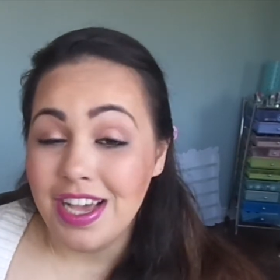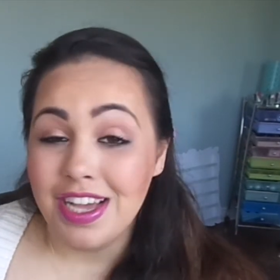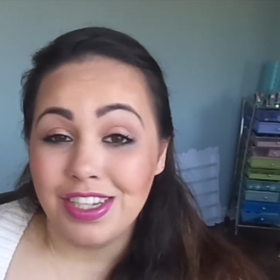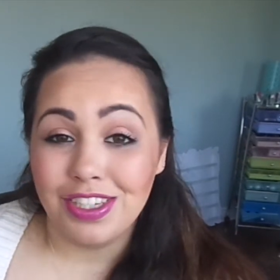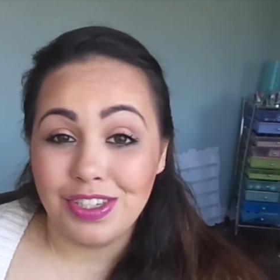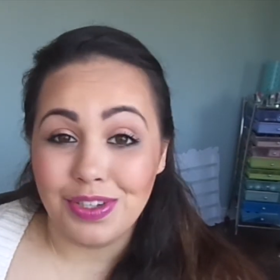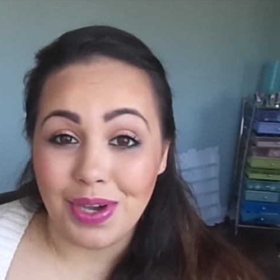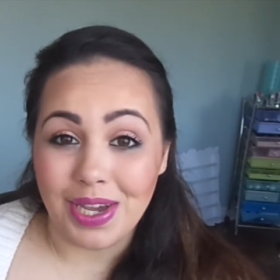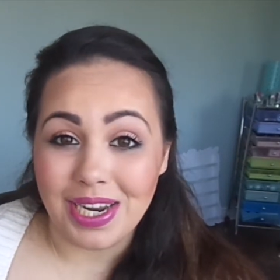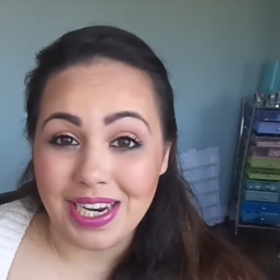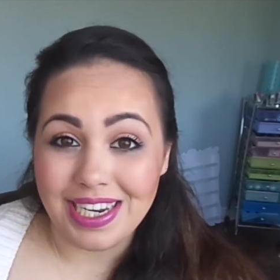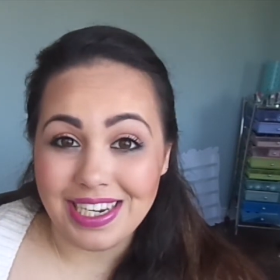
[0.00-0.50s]

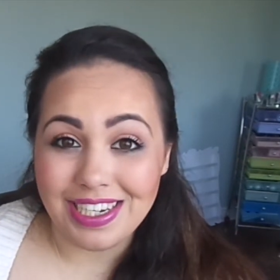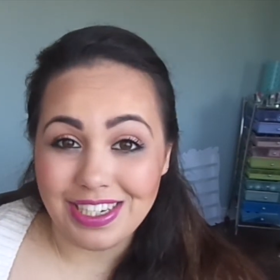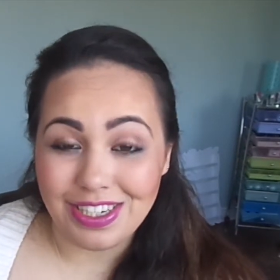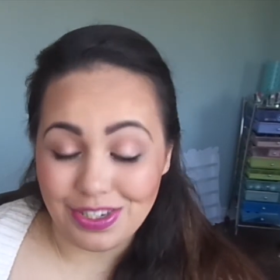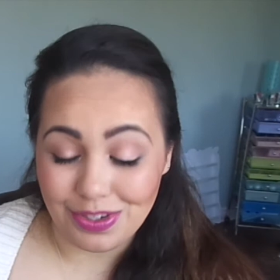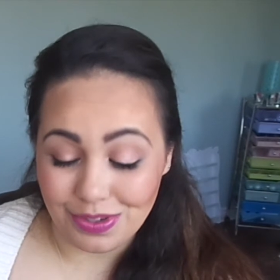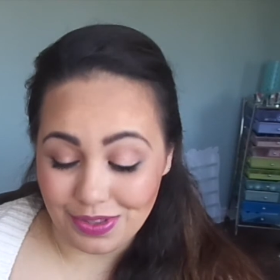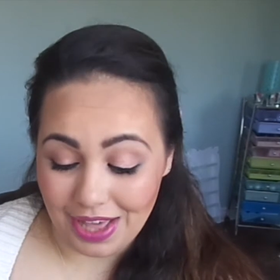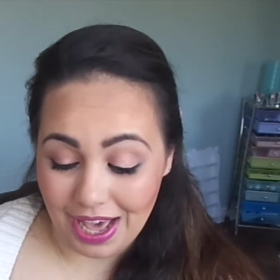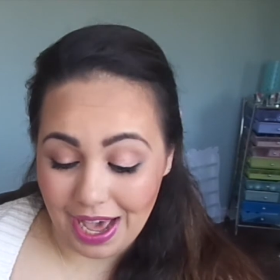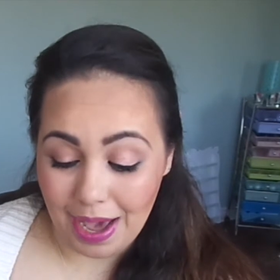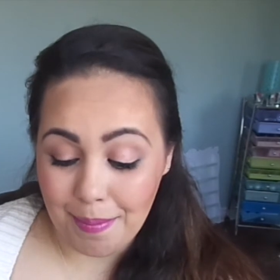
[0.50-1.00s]
So I didn't
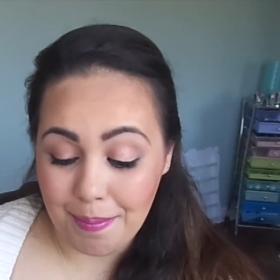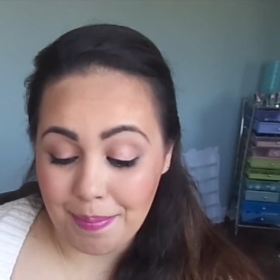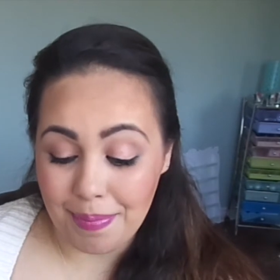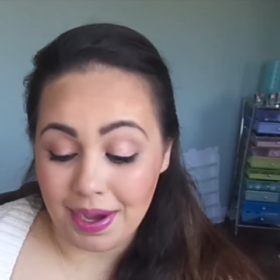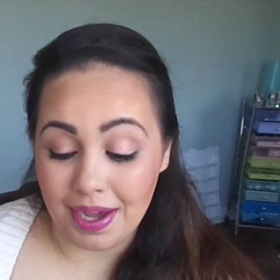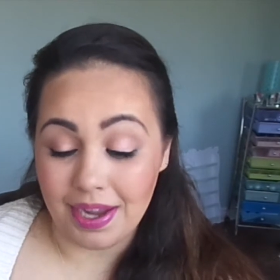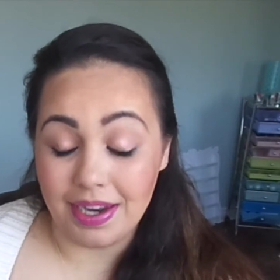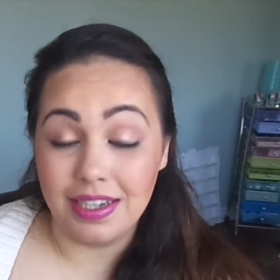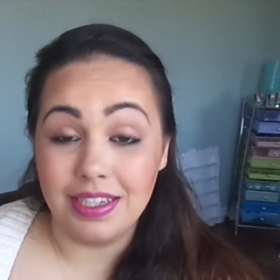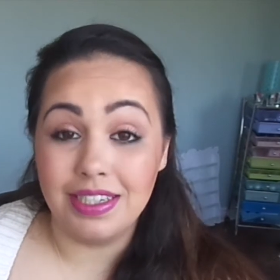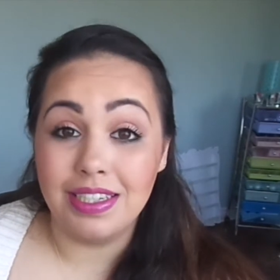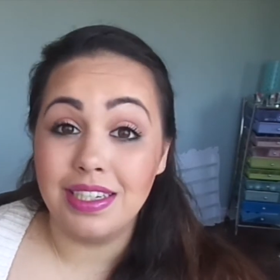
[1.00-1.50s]
do that,
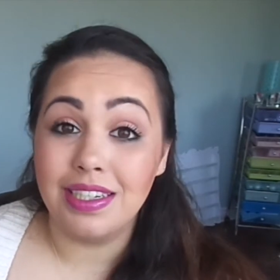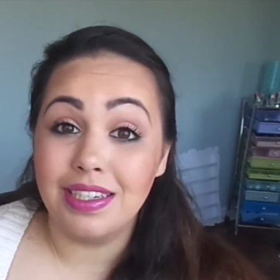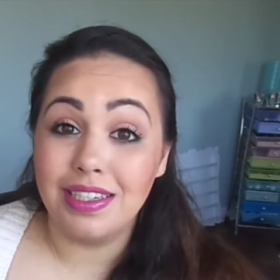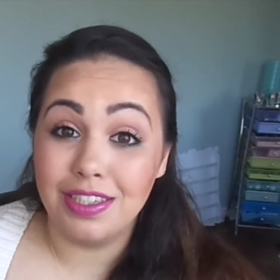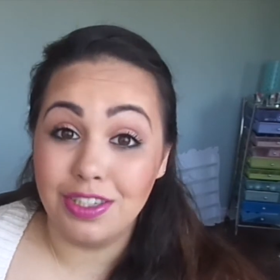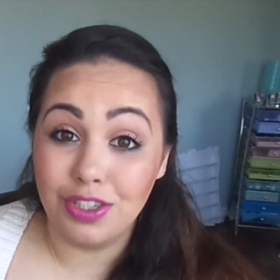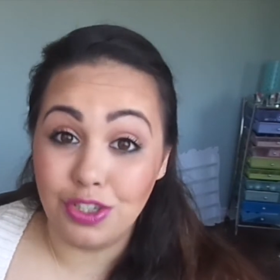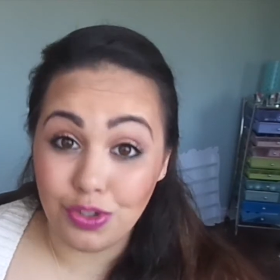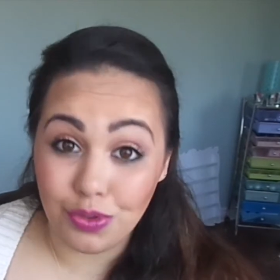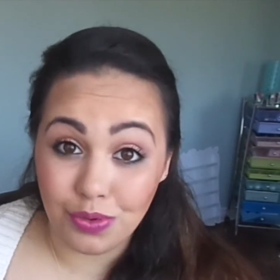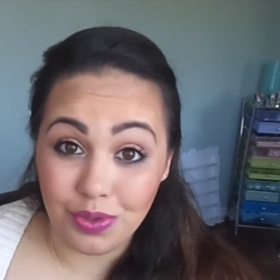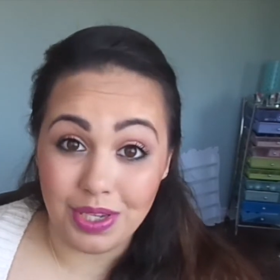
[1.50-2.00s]
but
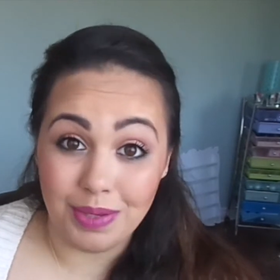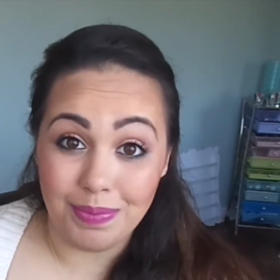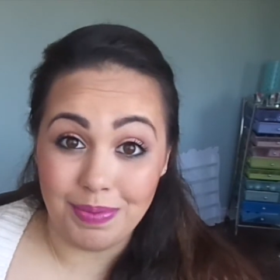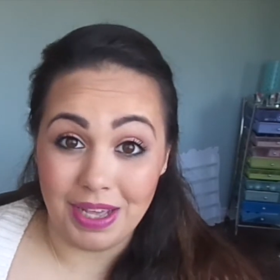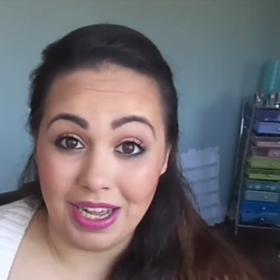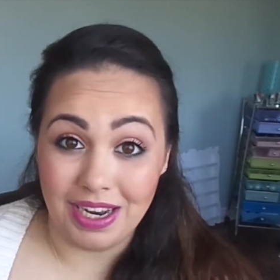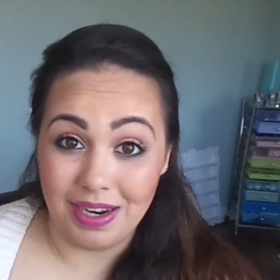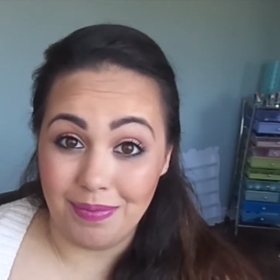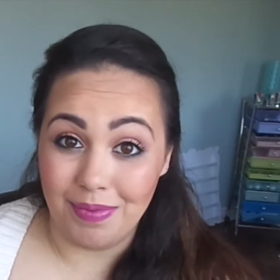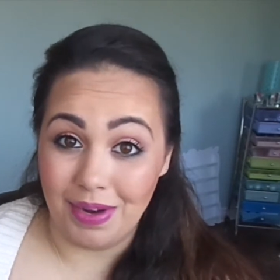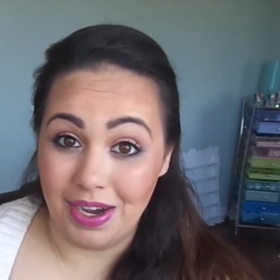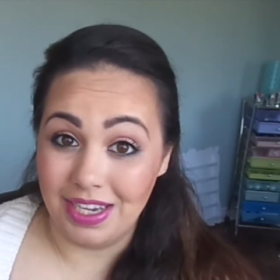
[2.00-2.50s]
do keep
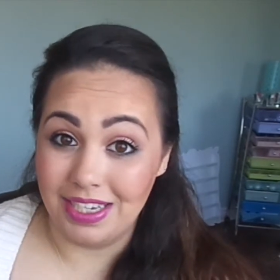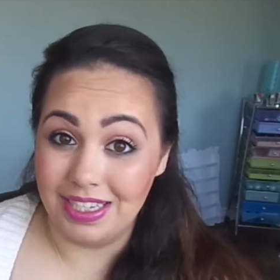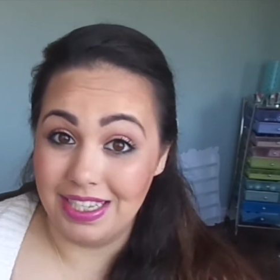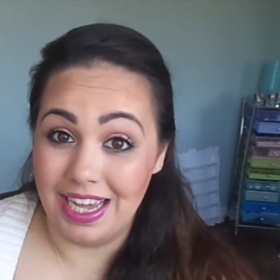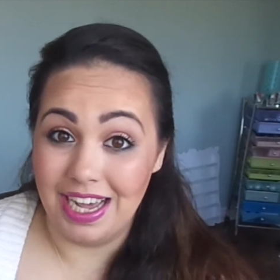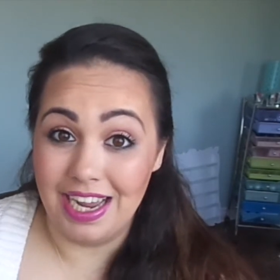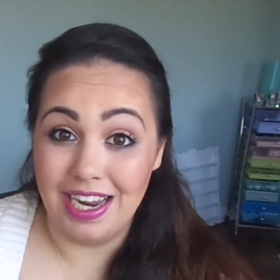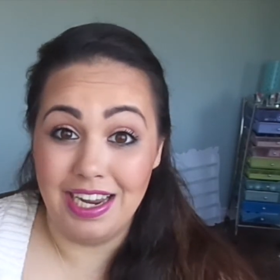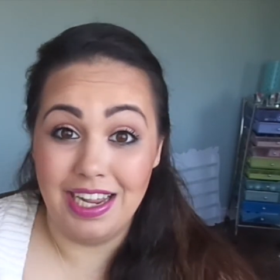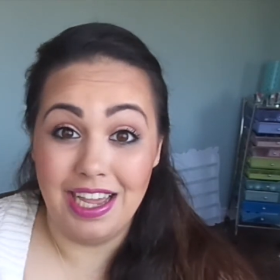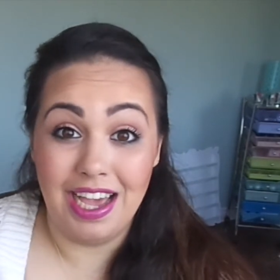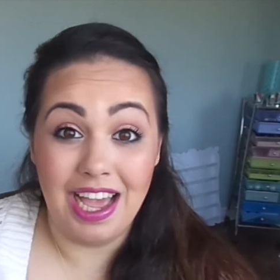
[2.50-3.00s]
that in mind
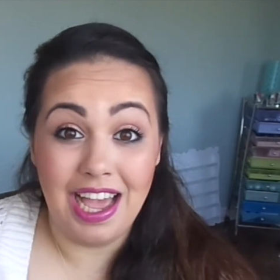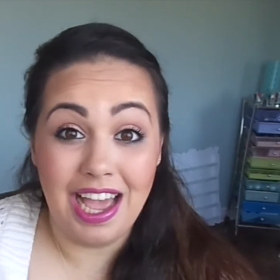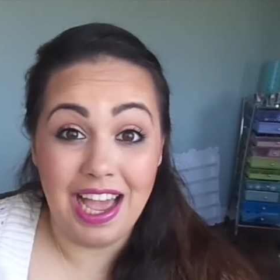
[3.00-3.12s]
that